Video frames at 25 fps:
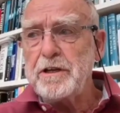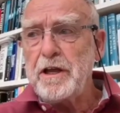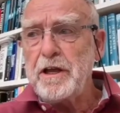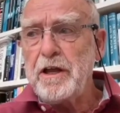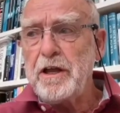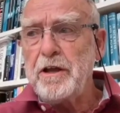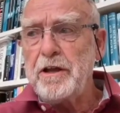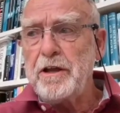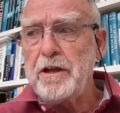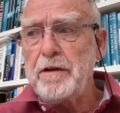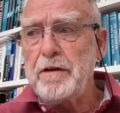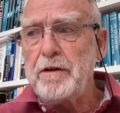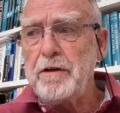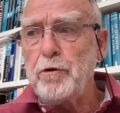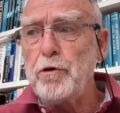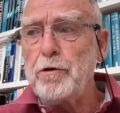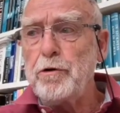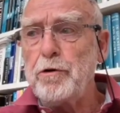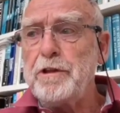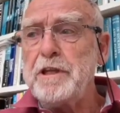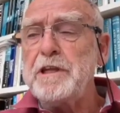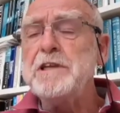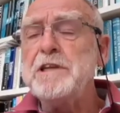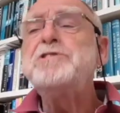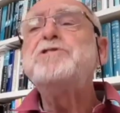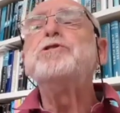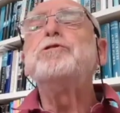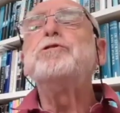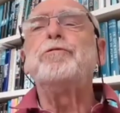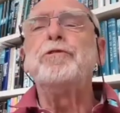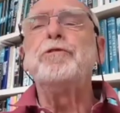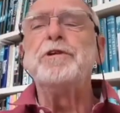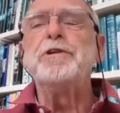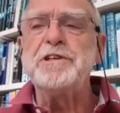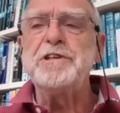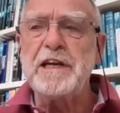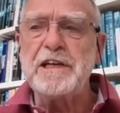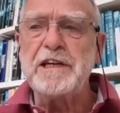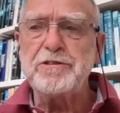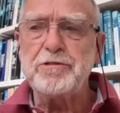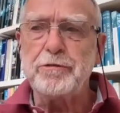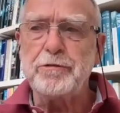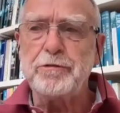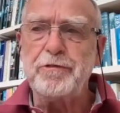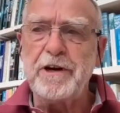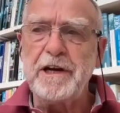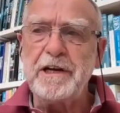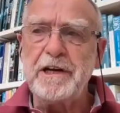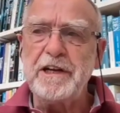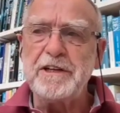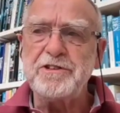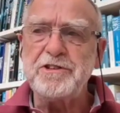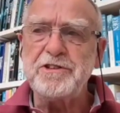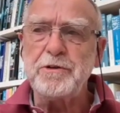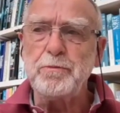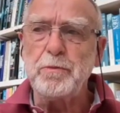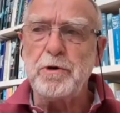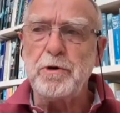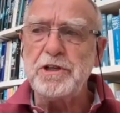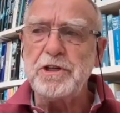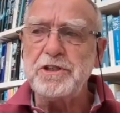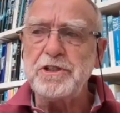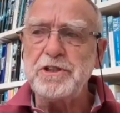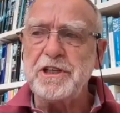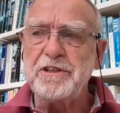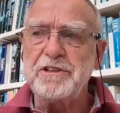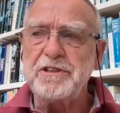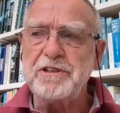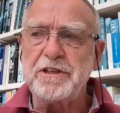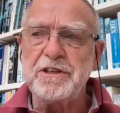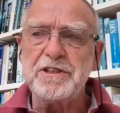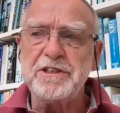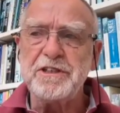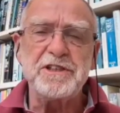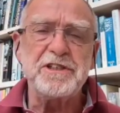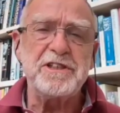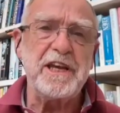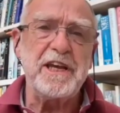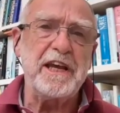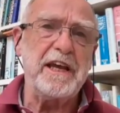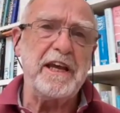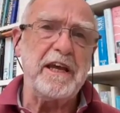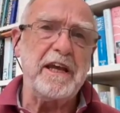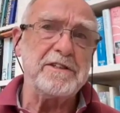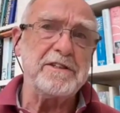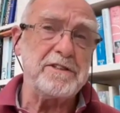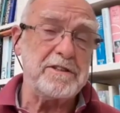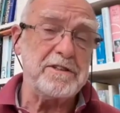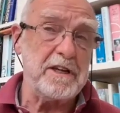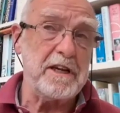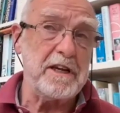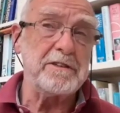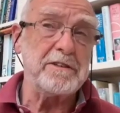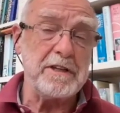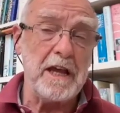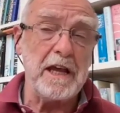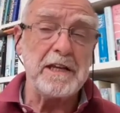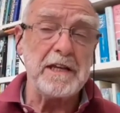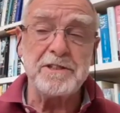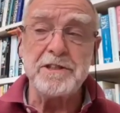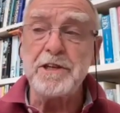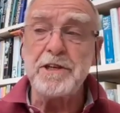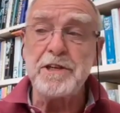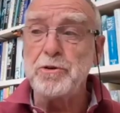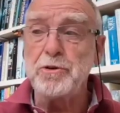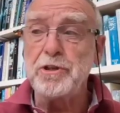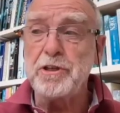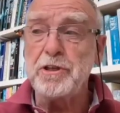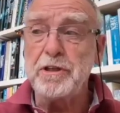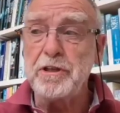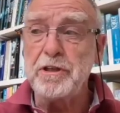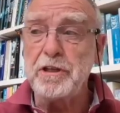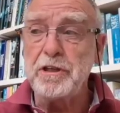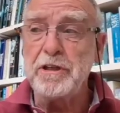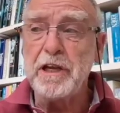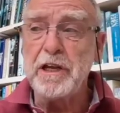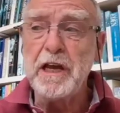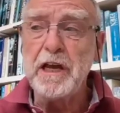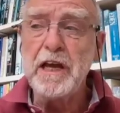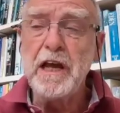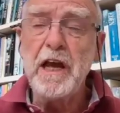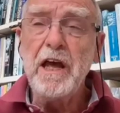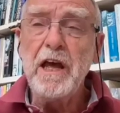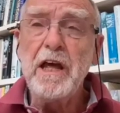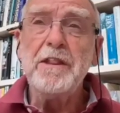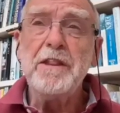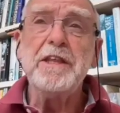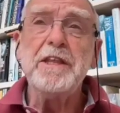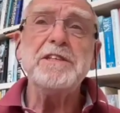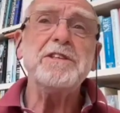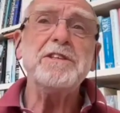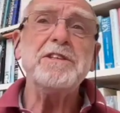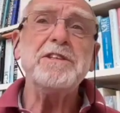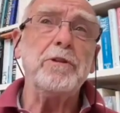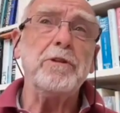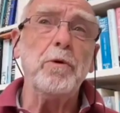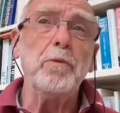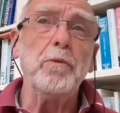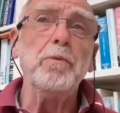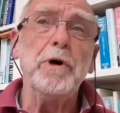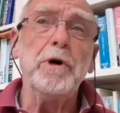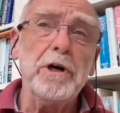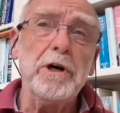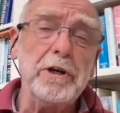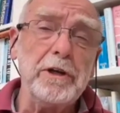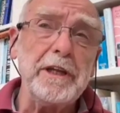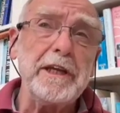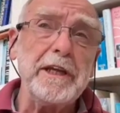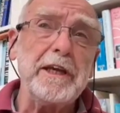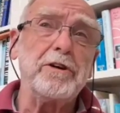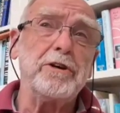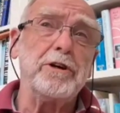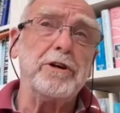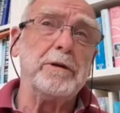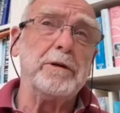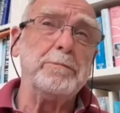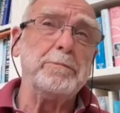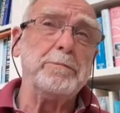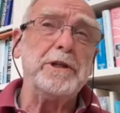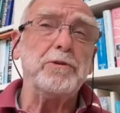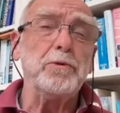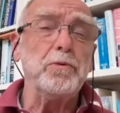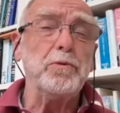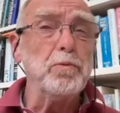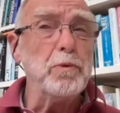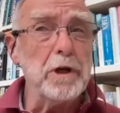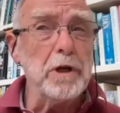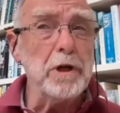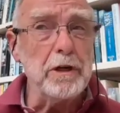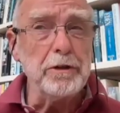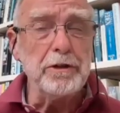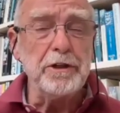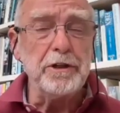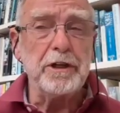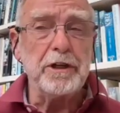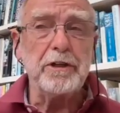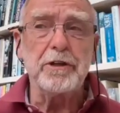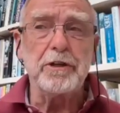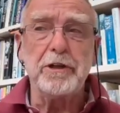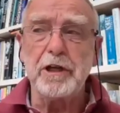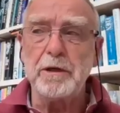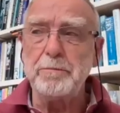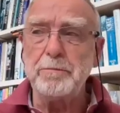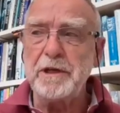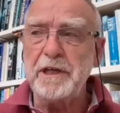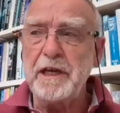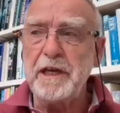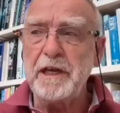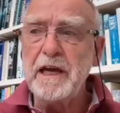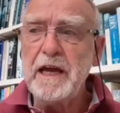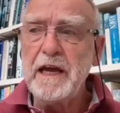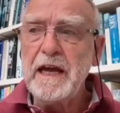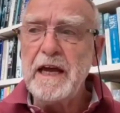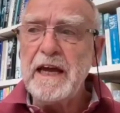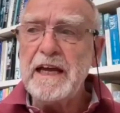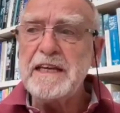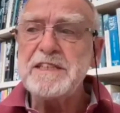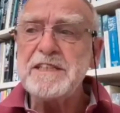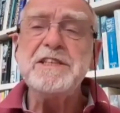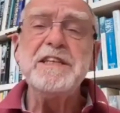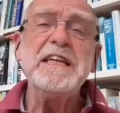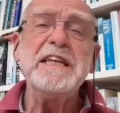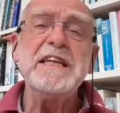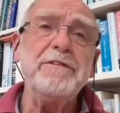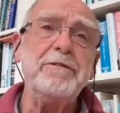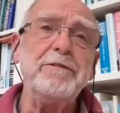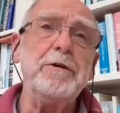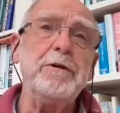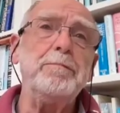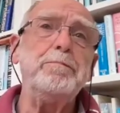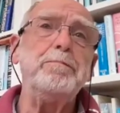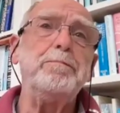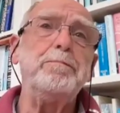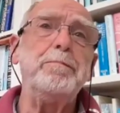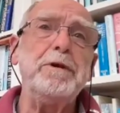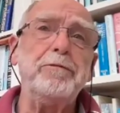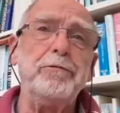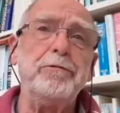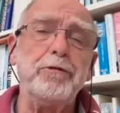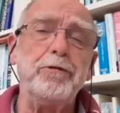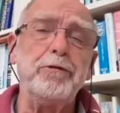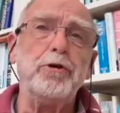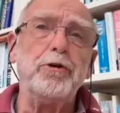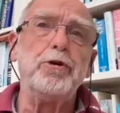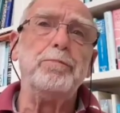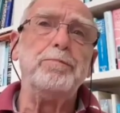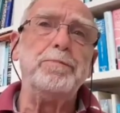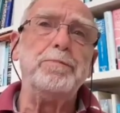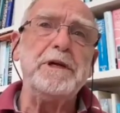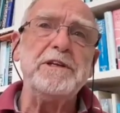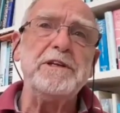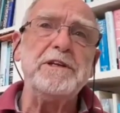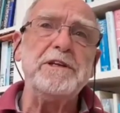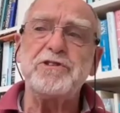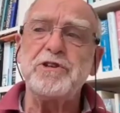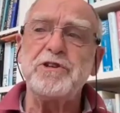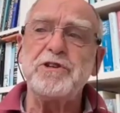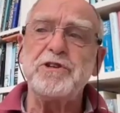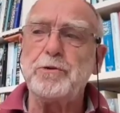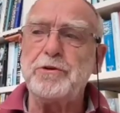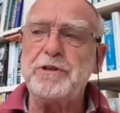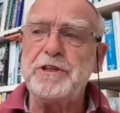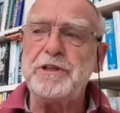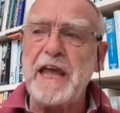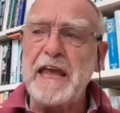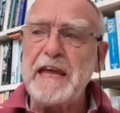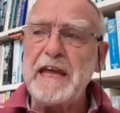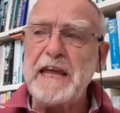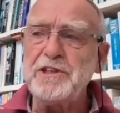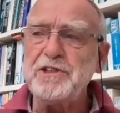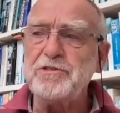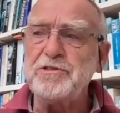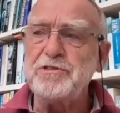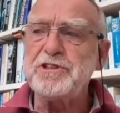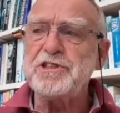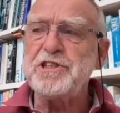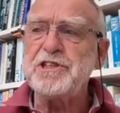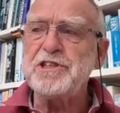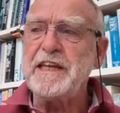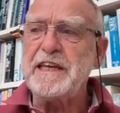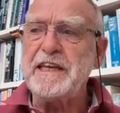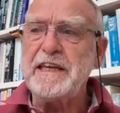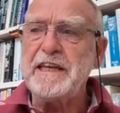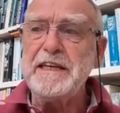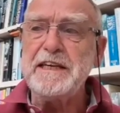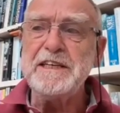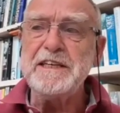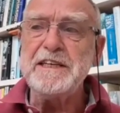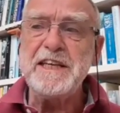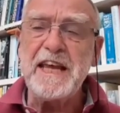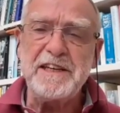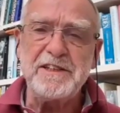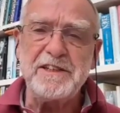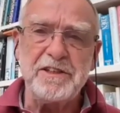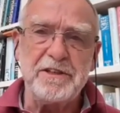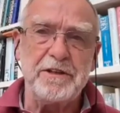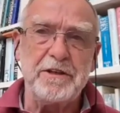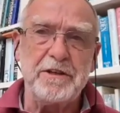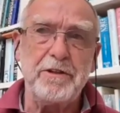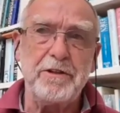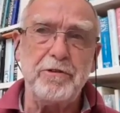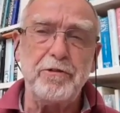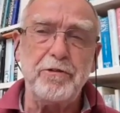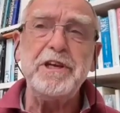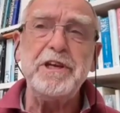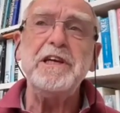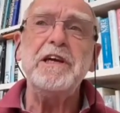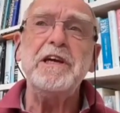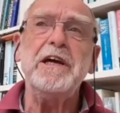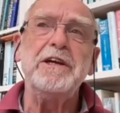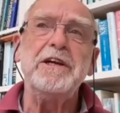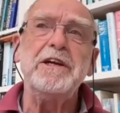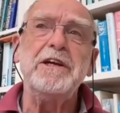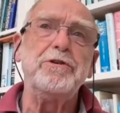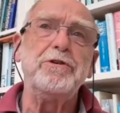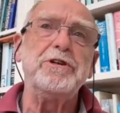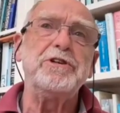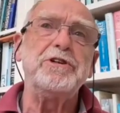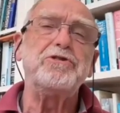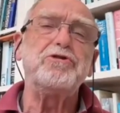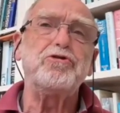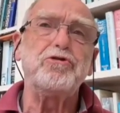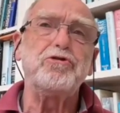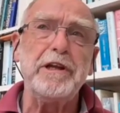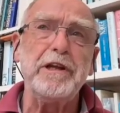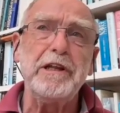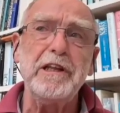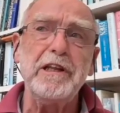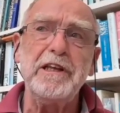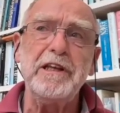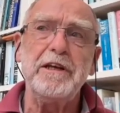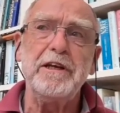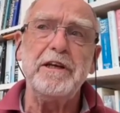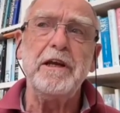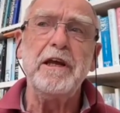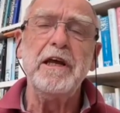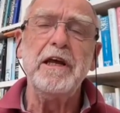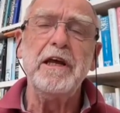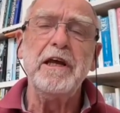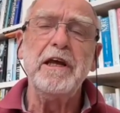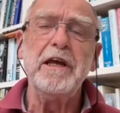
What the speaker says: the Institute for International Finance in Washington has noted that the world economy has never before been so dangerously indebted. $300 trillion